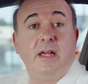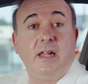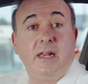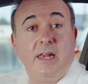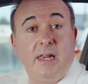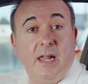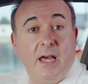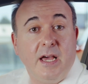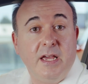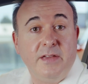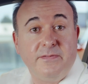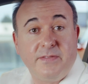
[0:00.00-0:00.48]

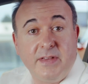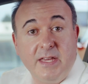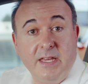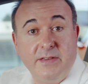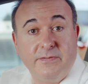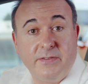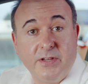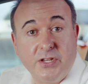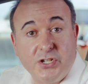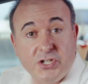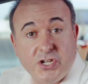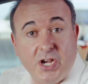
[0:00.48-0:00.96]
live
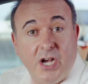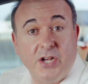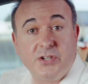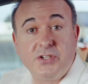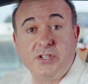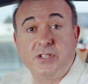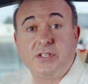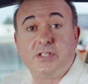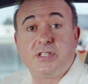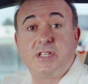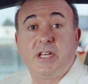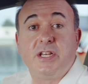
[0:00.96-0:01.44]
EV
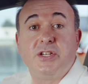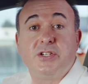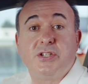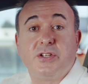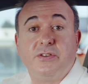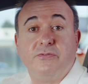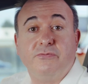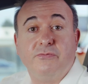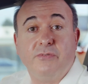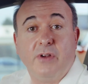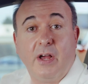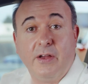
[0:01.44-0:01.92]
charging
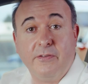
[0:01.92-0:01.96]
station